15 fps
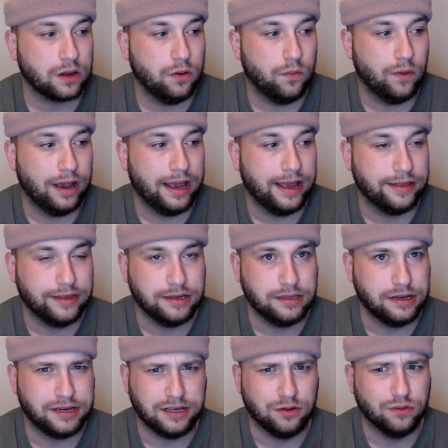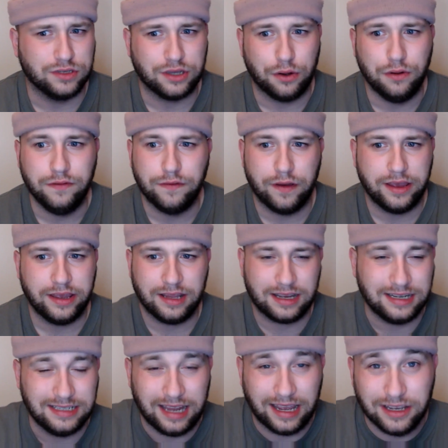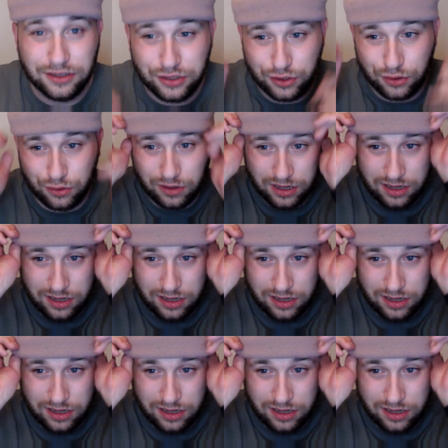where the, the deal was over in like a day or two